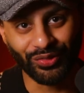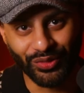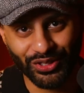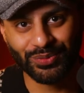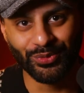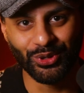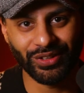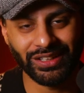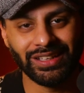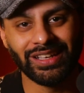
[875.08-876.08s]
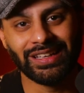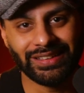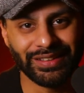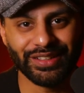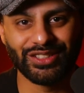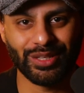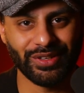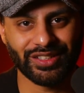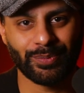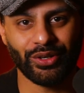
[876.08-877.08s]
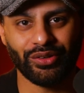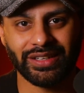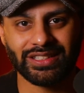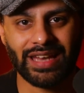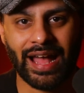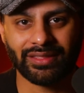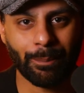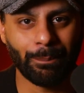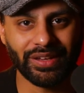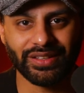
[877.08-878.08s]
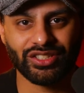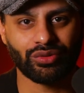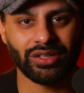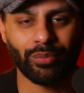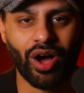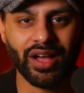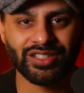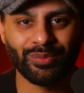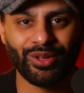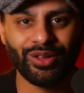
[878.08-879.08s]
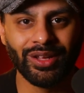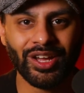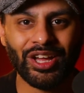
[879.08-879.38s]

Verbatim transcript: This movie needs to be experienced at the biggest screen possible